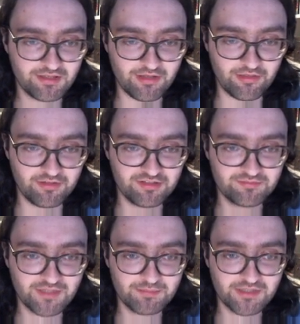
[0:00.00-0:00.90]
and this
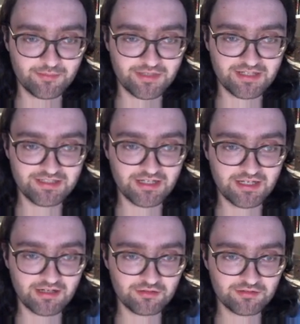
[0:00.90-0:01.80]
might become an idea
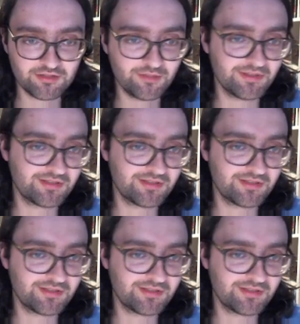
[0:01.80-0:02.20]
in the long term.